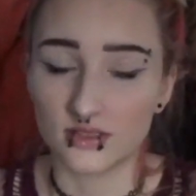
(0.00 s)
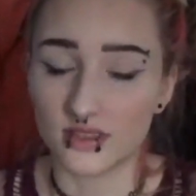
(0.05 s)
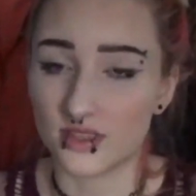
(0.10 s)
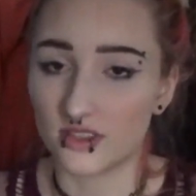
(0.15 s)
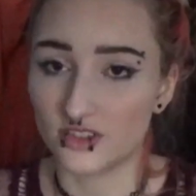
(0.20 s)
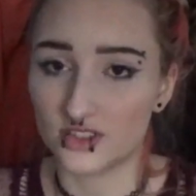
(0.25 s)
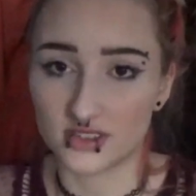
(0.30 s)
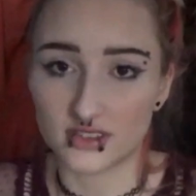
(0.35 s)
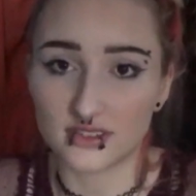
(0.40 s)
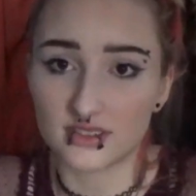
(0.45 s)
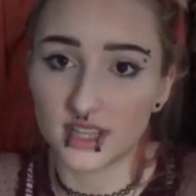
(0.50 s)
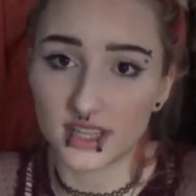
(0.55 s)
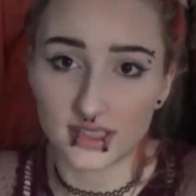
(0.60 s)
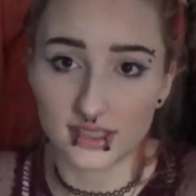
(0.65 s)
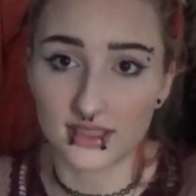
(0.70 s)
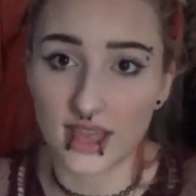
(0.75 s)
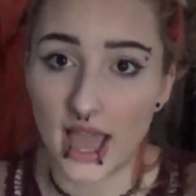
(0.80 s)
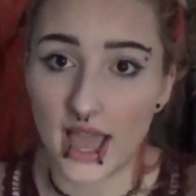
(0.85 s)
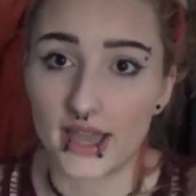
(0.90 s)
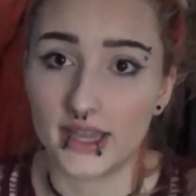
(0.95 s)
just like
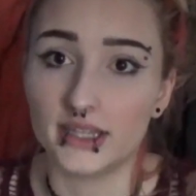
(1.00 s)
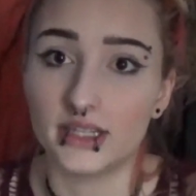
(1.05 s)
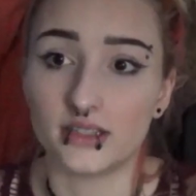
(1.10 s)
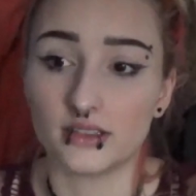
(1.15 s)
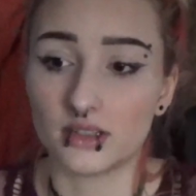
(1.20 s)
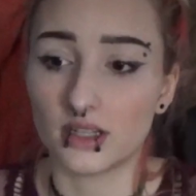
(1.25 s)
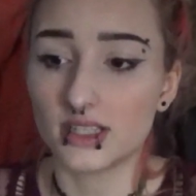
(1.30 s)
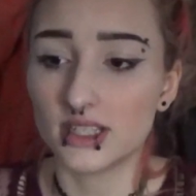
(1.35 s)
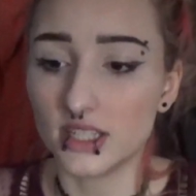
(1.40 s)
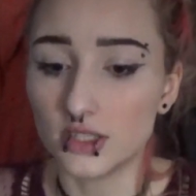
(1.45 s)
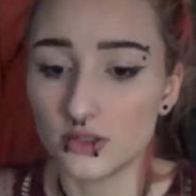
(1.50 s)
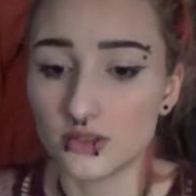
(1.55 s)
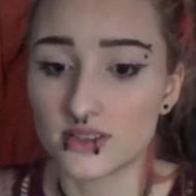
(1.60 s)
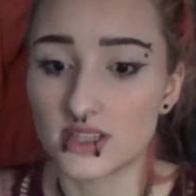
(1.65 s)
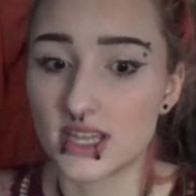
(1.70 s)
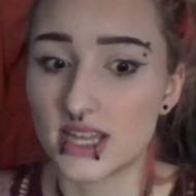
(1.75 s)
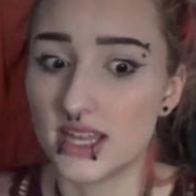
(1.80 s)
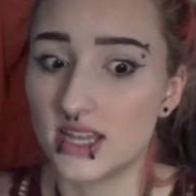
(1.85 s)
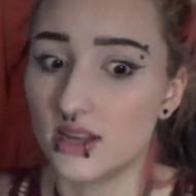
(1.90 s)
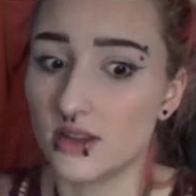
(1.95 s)
that, and it heals
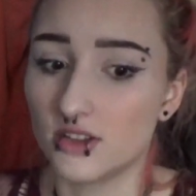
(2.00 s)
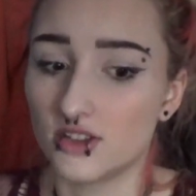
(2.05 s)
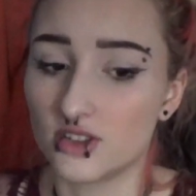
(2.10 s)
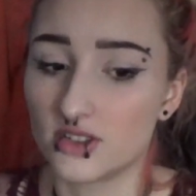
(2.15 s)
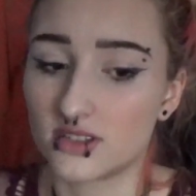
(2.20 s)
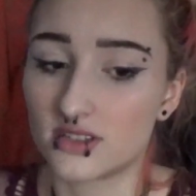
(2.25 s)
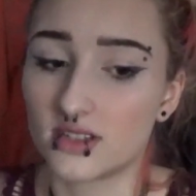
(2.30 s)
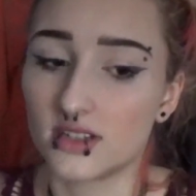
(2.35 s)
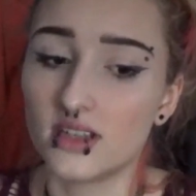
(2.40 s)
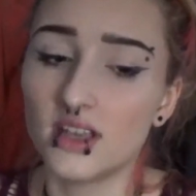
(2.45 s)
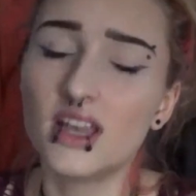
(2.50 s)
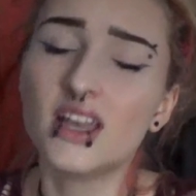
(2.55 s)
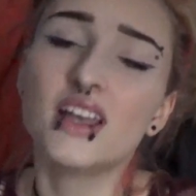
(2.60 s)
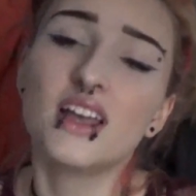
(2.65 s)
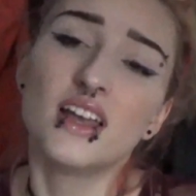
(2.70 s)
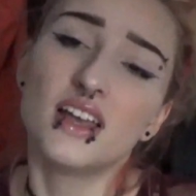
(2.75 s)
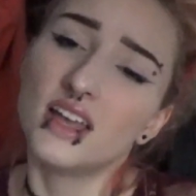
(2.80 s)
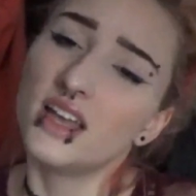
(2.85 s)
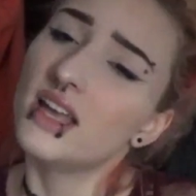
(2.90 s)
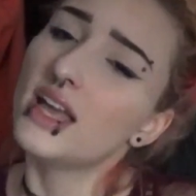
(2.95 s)
it, and it
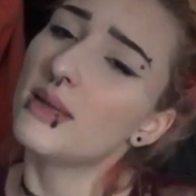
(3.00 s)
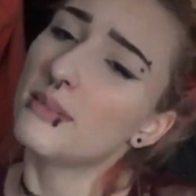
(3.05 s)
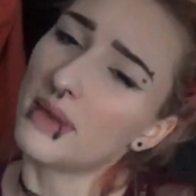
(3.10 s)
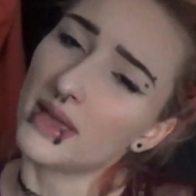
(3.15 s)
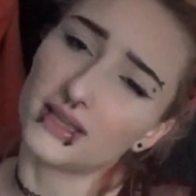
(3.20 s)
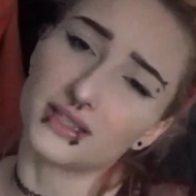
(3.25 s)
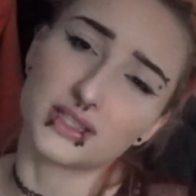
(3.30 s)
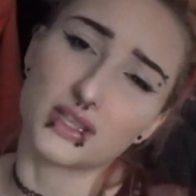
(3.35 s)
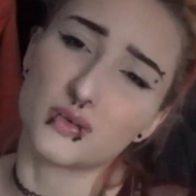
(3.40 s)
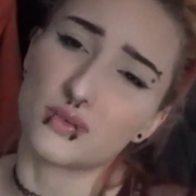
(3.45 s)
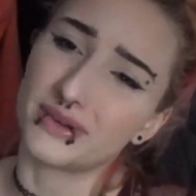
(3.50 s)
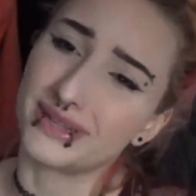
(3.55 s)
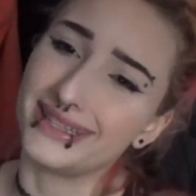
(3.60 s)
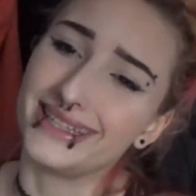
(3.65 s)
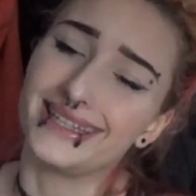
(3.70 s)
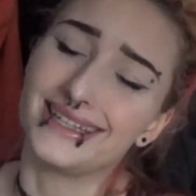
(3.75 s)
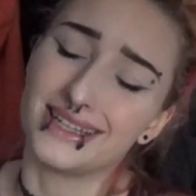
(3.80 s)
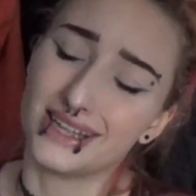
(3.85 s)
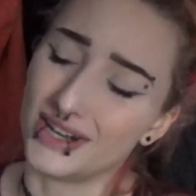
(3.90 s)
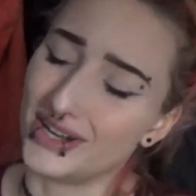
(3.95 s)
makes it really
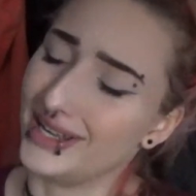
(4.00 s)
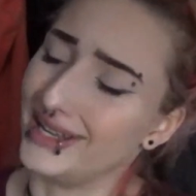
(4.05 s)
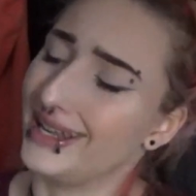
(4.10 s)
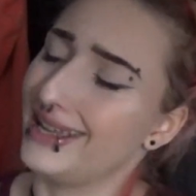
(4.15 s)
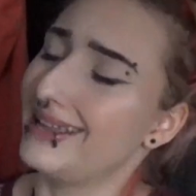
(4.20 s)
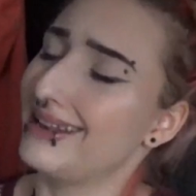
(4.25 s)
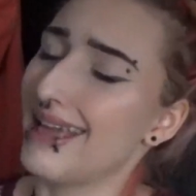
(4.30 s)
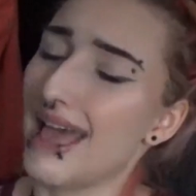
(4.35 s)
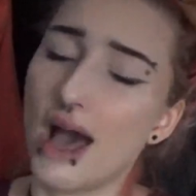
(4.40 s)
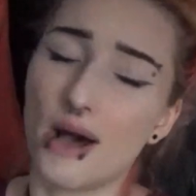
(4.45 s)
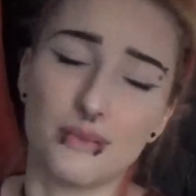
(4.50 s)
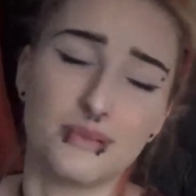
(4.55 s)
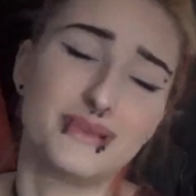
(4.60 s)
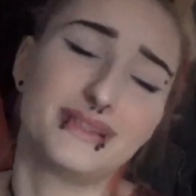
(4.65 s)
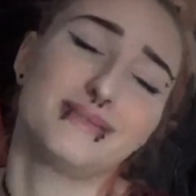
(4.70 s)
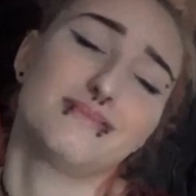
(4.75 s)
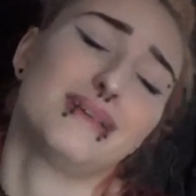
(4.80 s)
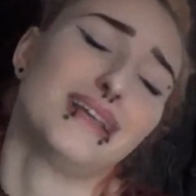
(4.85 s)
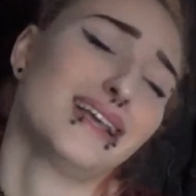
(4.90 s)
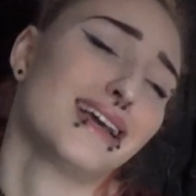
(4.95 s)
good and helps
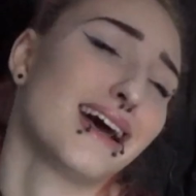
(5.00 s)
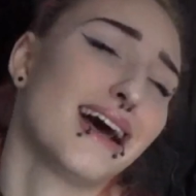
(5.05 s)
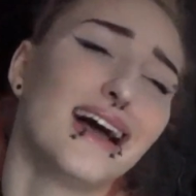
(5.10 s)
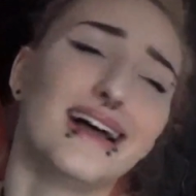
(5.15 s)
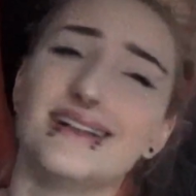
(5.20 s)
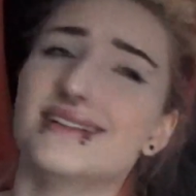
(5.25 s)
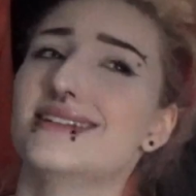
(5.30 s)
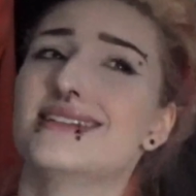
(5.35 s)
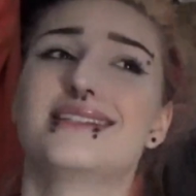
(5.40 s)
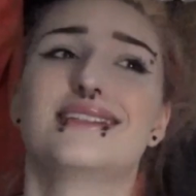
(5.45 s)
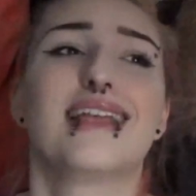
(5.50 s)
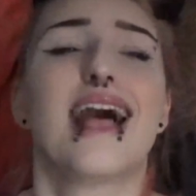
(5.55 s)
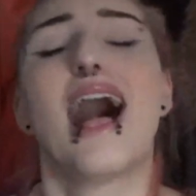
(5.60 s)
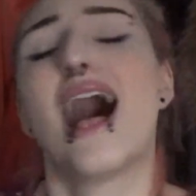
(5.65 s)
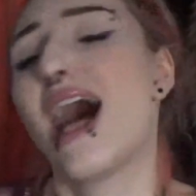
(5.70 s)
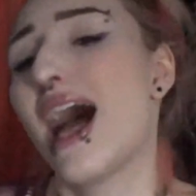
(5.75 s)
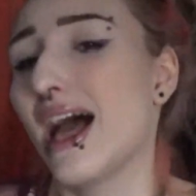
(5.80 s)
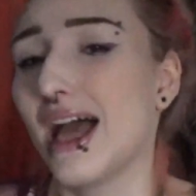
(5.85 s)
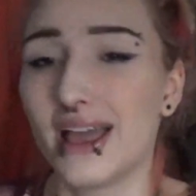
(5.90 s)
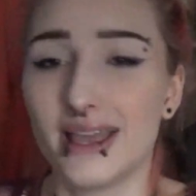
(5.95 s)
me. And
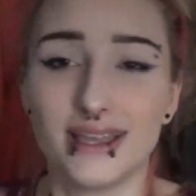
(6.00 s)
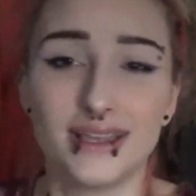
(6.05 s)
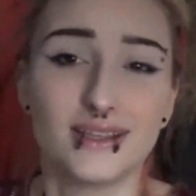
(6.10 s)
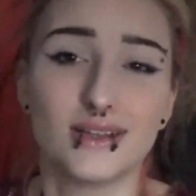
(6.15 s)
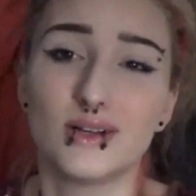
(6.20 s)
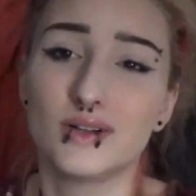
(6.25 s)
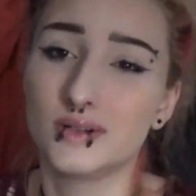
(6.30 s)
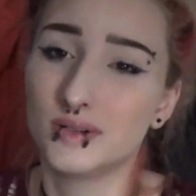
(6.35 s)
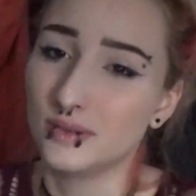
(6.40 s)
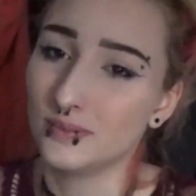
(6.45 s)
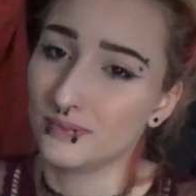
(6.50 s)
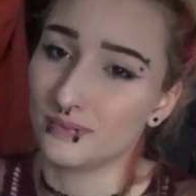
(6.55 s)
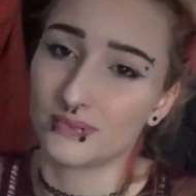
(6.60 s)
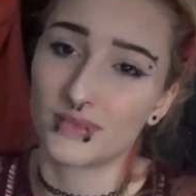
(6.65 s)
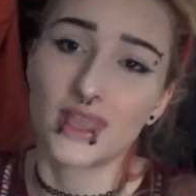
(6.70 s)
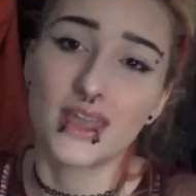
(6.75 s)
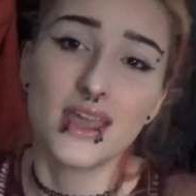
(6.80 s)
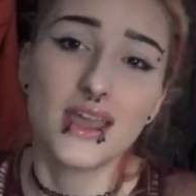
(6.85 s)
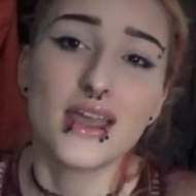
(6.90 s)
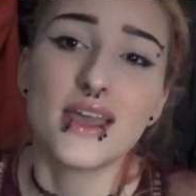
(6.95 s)

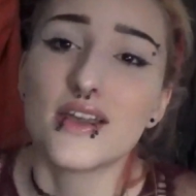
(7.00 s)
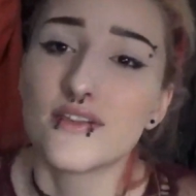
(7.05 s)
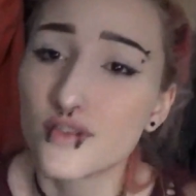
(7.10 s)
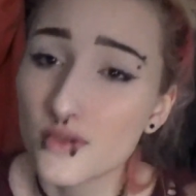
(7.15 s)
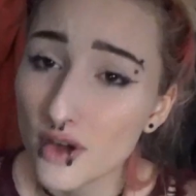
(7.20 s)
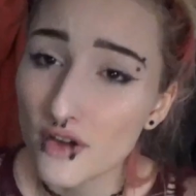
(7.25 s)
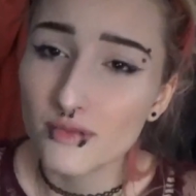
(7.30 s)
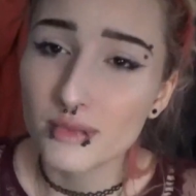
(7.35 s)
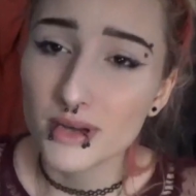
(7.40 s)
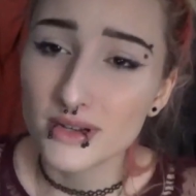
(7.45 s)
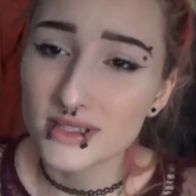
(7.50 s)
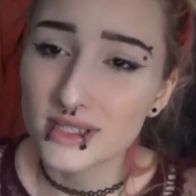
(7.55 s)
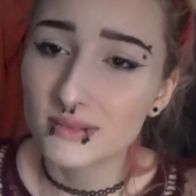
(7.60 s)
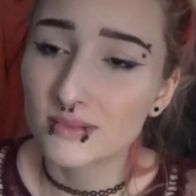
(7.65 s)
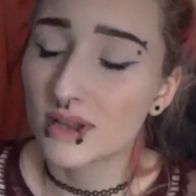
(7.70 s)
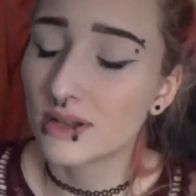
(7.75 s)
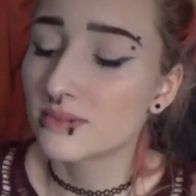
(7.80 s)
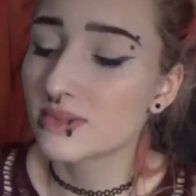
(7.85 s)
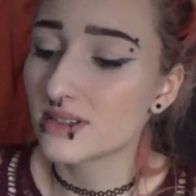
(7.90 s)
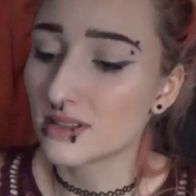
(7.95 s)
if you have piercing
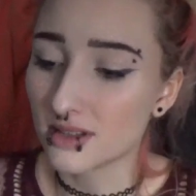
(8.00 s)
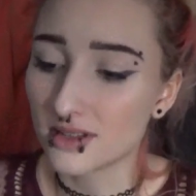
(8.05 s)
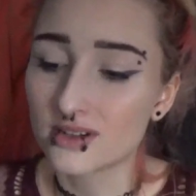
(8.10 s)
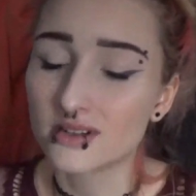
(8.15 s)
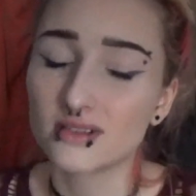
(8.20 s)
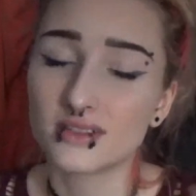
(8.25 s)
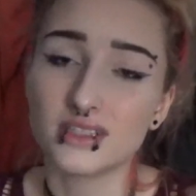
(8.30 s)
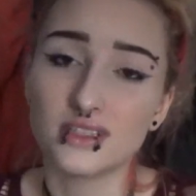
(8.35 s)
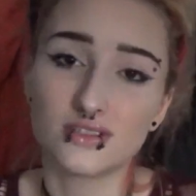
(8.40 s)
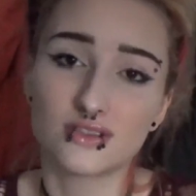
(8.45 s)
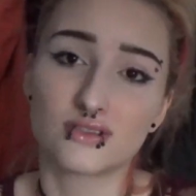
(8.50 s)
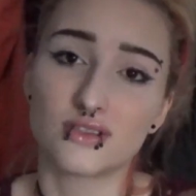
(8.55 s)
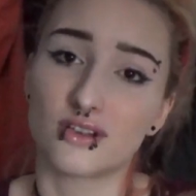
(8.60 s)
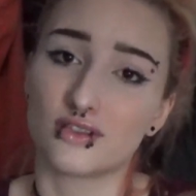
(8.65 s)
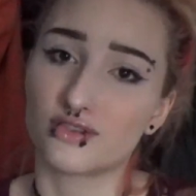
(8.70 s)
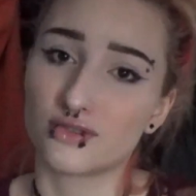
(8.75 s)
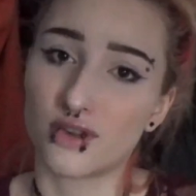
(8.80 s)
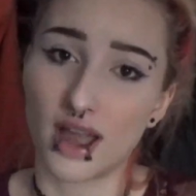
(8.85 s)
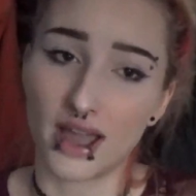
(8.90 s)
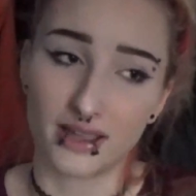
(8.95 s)
bumps, literally
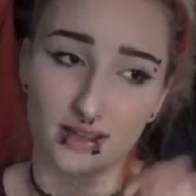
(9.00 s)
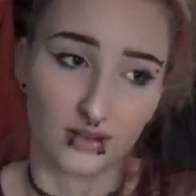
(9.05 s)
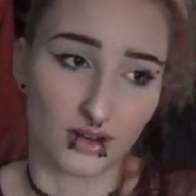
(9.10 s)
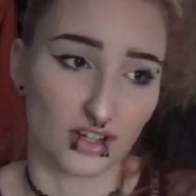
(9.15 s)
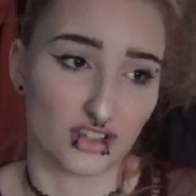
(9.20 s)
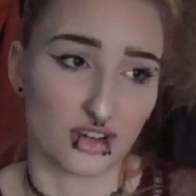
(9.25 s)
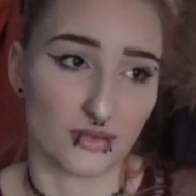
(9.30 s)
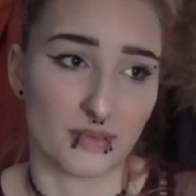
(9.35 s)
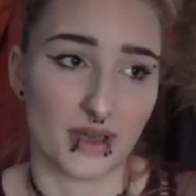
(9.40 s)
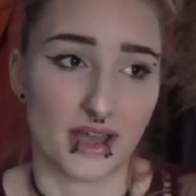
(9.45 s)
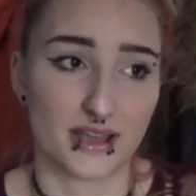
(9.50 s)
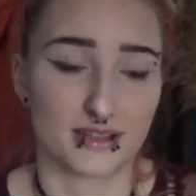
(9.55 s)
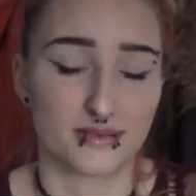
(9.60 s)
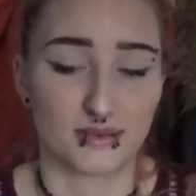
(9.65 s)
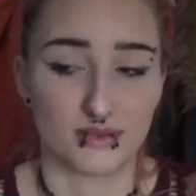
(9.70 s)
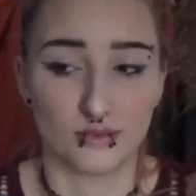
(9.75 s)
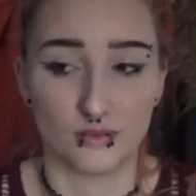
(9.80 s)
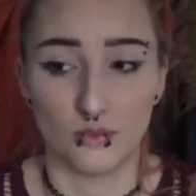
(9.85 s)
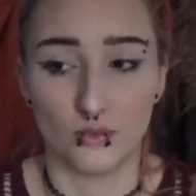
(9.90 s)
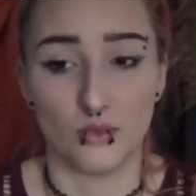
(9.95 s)
try crushed up
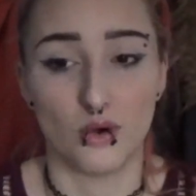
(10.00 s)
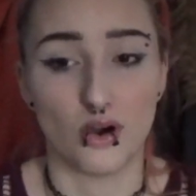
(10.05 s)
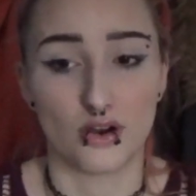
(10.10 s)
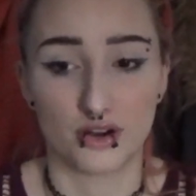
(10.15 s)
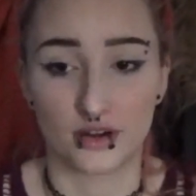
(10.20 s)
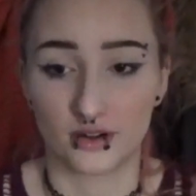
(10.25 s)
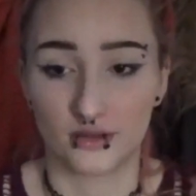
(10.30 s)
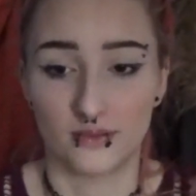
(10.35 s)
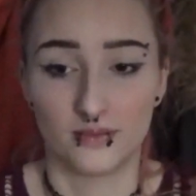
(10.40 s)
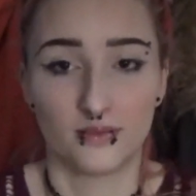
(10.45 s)
aspirin water,